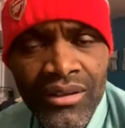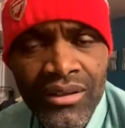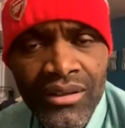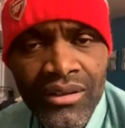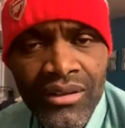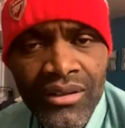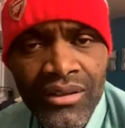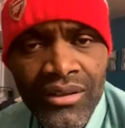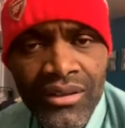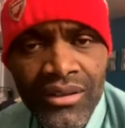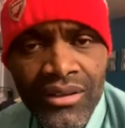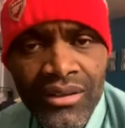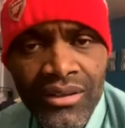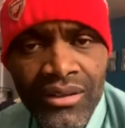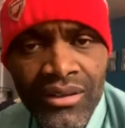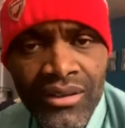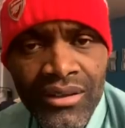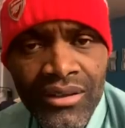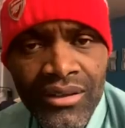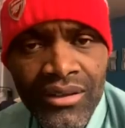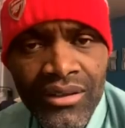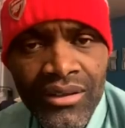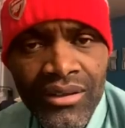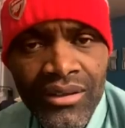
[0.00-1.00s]

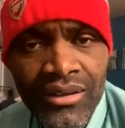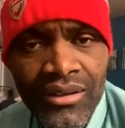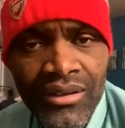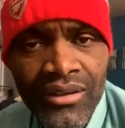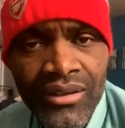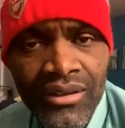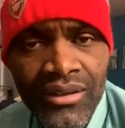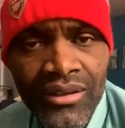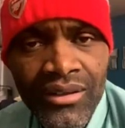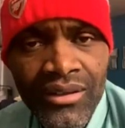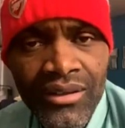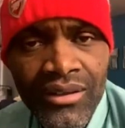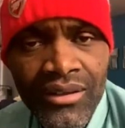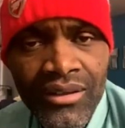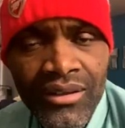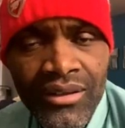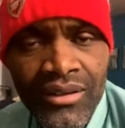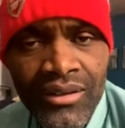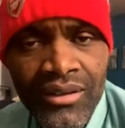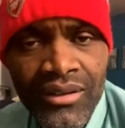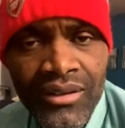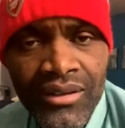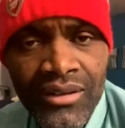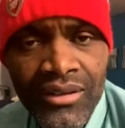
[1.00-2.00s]

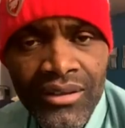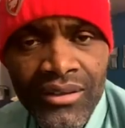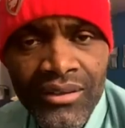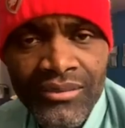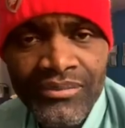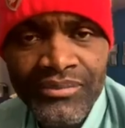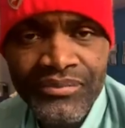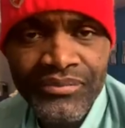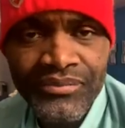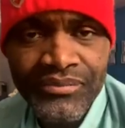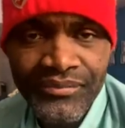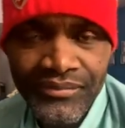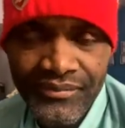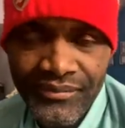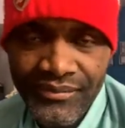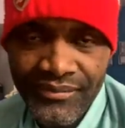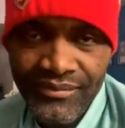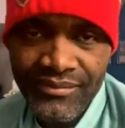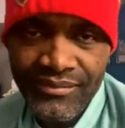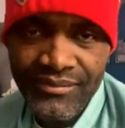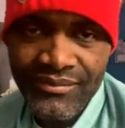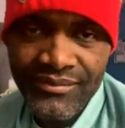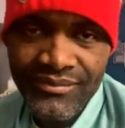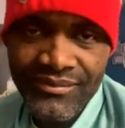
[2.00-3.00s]

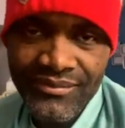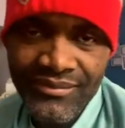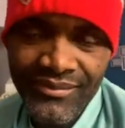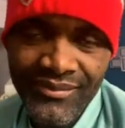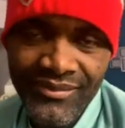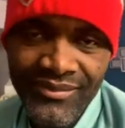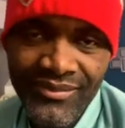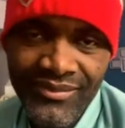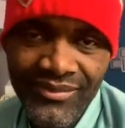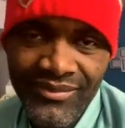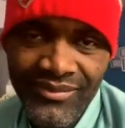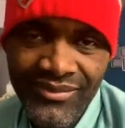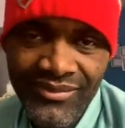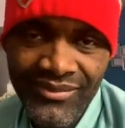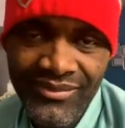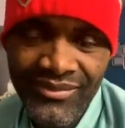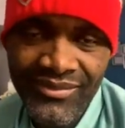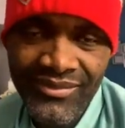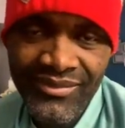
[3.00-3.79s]
No words are spoken by the person on screen.